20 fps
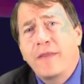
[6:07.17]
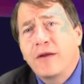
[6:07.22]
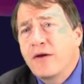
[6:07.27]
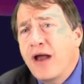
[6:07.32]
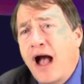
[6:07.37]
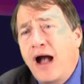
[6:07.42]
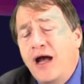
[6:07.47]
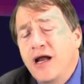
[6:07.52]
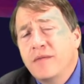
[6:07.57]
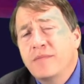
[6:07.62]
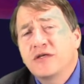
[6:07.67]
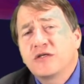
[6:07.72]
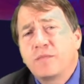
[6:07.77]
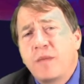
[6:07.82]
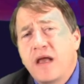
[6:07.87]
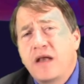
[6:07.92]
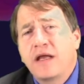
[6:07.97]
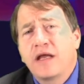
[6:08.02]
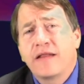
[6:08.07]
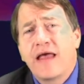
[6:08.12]
They're not going to be
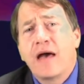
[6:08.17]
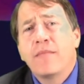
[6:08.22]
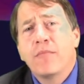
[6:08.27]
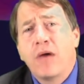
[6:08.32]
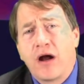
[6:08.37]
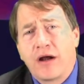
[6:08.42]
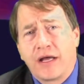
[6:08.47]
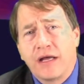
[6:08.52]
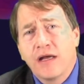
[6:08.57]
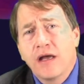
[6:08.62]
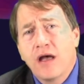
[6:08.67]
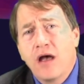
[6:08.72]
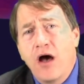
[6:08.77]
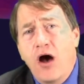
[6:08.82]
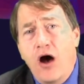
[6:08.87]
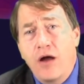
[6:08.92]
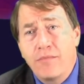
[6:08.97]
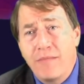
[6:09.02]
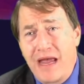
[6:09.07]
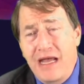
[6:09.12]
spending that money
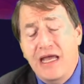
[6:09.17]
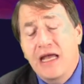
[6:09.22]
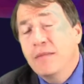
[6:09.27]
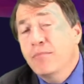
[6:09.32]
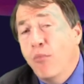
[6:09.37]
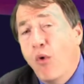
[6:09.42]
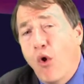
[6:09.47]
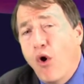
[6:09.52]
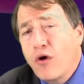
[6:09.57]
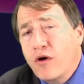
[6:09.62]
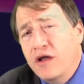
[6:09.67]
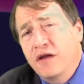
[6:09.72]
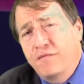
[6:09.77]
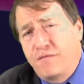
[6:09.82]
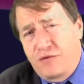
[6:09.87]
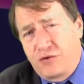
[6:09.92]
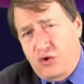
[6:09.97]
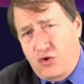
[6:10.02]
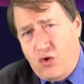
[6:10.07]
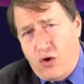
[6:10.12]
on making more
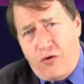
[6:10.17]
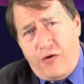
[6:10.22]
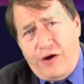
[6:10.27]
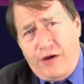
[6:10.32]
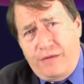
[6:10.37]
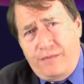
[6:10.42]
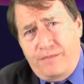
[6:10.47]
inventory.